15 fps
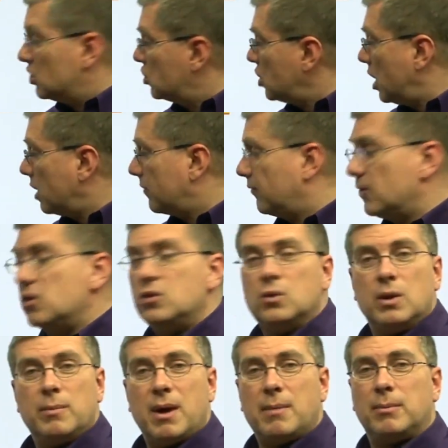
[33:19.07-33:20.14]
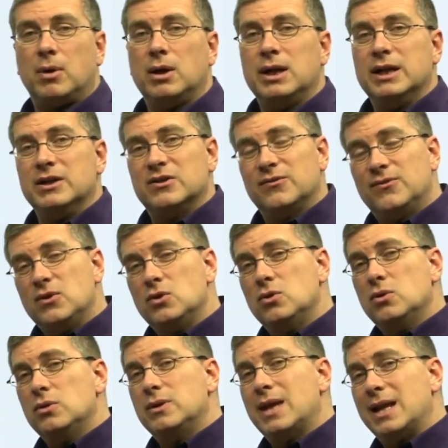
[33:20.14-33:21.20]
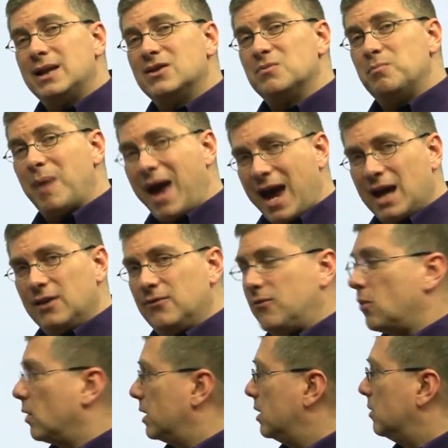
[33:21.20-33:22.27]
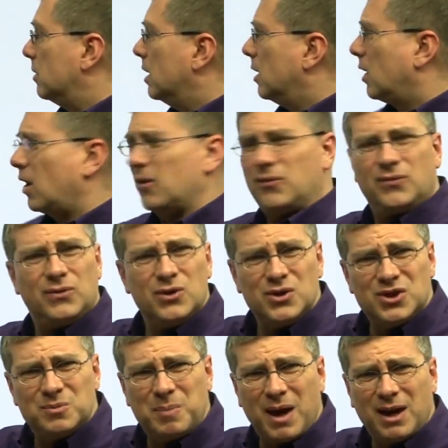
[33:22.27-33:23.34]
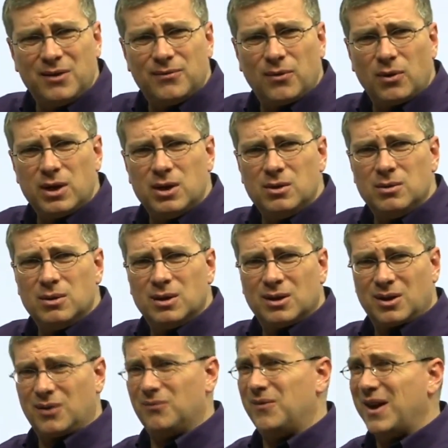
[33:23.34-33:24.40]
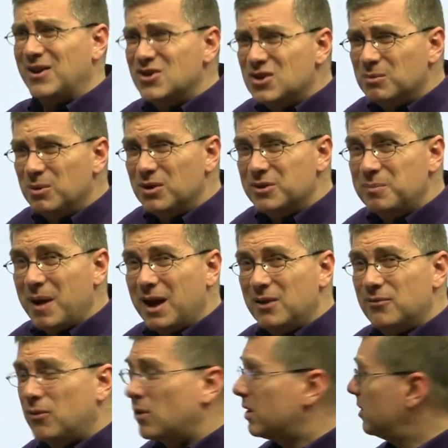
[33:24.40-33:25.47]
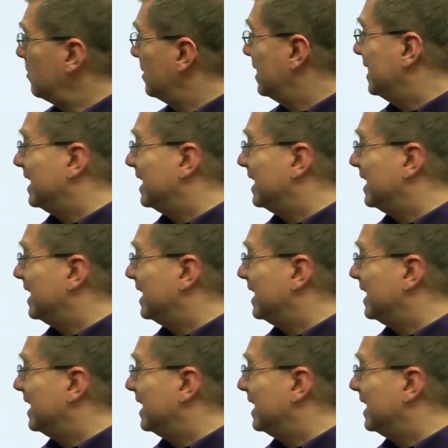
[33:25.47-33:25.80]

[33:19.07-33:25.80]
Junk food, remember, is food that is bad for you. Are fruits bad for you? Are vegetables bad for you?